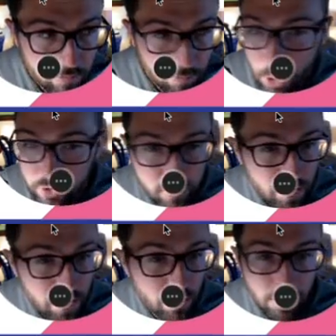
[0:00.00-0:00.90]

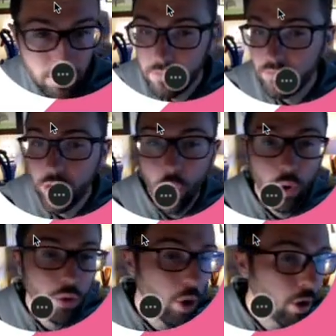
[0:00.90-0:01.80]
Post-meal, no
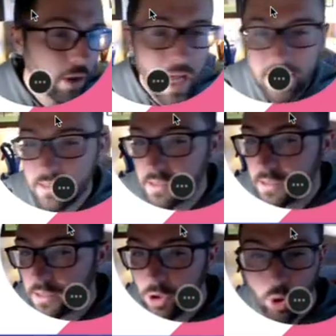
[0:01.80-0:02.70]

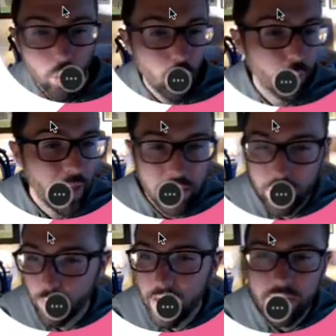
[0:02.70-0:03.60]
long-lasting, no basal
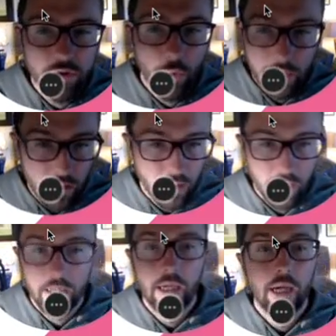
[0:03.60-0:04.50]
rates, no
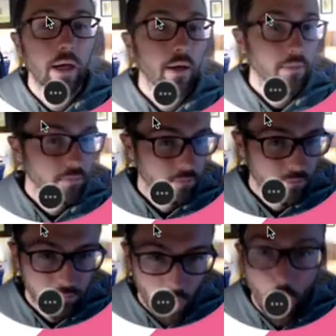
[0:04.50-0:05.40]
anything,
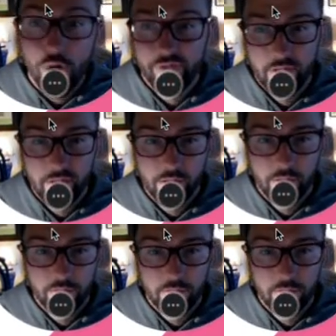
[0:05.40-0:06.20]
off insulin.